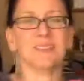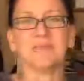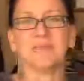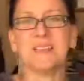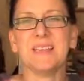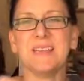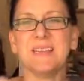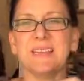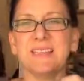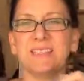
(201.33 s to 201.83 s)

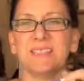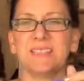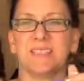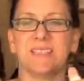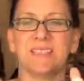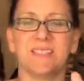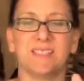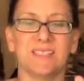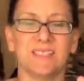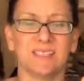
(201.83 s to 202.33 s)
And
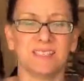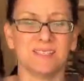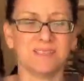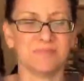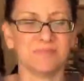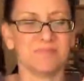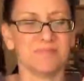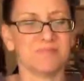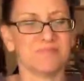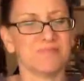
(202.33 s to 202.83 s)
this,
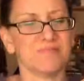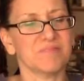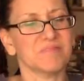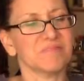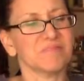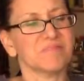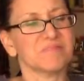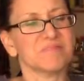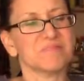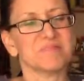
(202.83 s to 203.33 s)

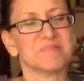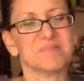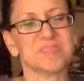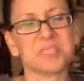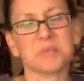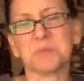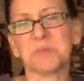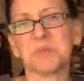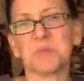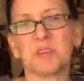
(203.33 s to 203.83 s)

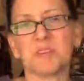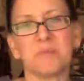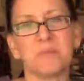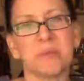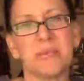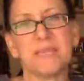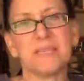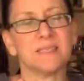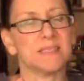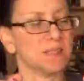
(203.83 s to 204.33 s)
some sort of
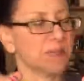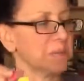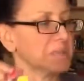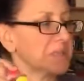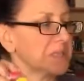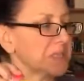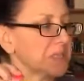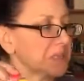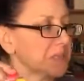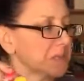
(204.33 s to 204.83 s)
paint
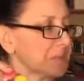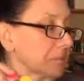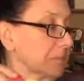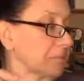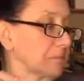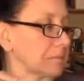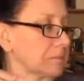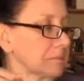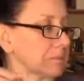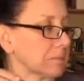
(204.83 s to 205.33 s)
substance.
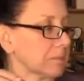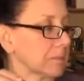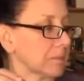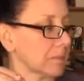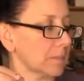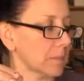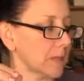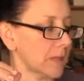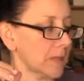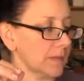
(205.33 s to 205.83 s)

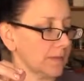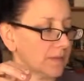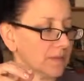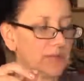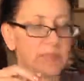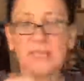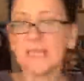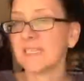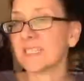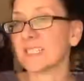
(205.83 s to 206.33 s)
The
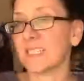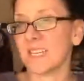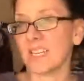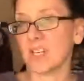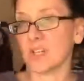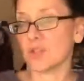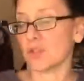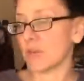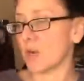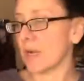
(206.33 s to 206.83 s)
clay is
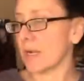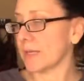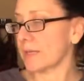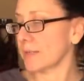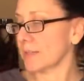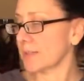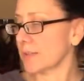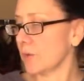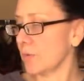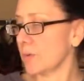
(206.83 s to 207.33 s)
air dry,
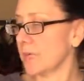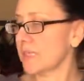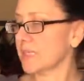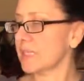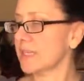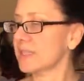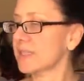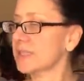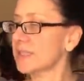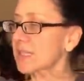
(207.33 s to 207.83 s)
so it
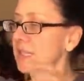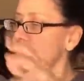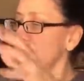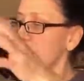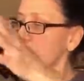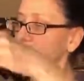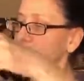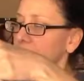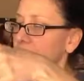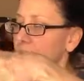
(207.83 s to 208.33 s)
doesn't
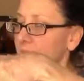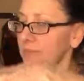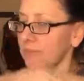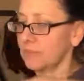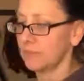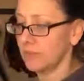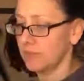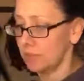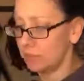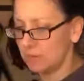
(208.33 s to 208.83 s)
even
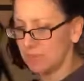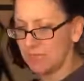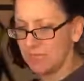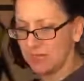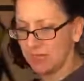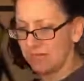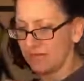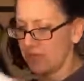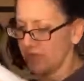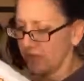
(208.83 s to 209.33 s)
go in the oven.